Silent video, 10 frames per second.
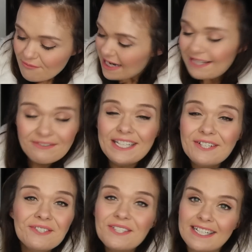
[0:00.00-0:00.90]
really
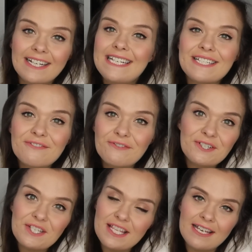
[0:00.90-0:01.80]
really organised
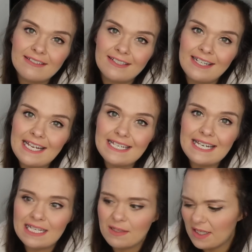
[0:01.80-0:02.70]
for two thousand
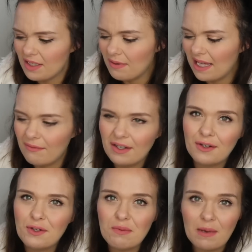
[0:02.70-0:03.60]
eighteen, especially with having
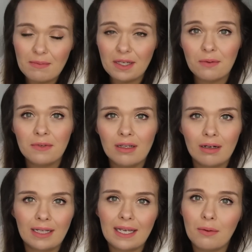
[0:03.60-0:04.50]
another baby come
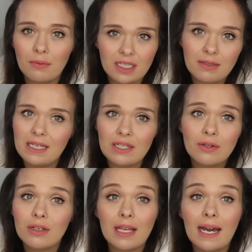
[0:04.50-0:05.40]
along. Like I want to make
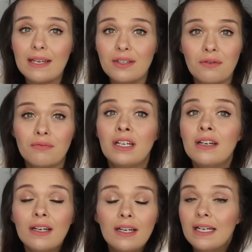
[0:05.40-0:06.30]
sure that I don't
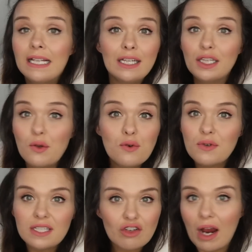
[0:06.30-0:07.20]

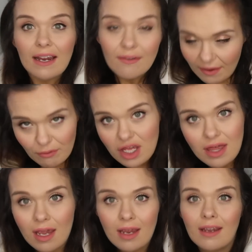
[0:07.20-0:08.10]
lose track of
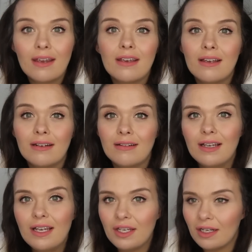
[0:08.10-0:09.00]
everything
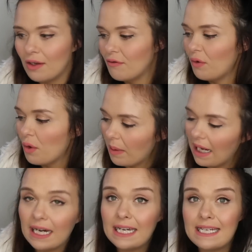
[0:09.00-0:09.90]
and, you know, fall
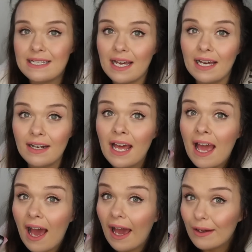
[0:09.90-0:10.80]
behind. And
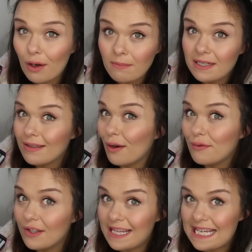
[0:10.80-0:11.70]
I got
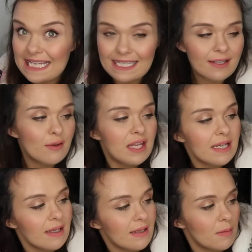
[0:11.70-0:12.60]
myself these. So
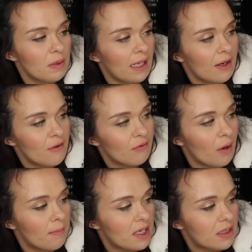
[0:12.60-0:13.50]
this is a planner
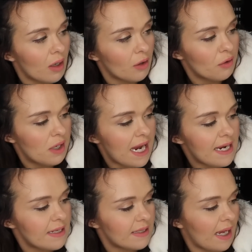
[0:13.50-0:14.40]
from Dot
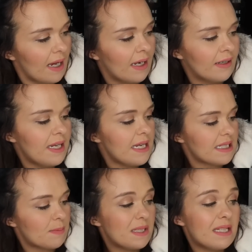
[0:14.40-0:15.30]
Creates, and
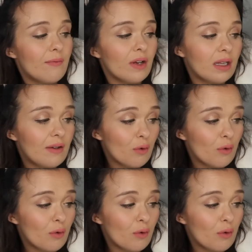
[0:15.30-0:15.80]
it's specifically